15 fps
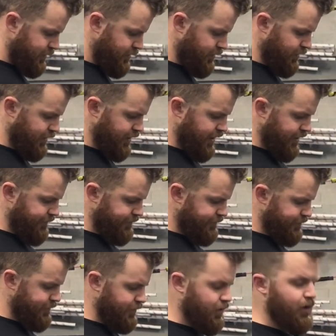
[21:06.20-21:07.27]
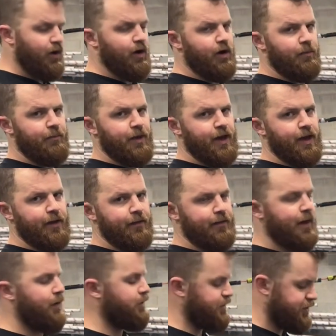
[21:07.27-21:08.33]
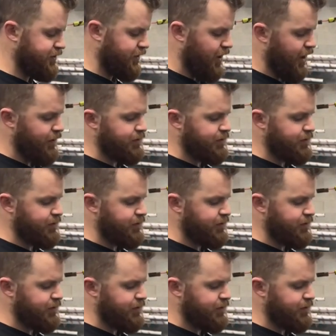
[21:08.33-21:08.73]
all that. Oh man, that was I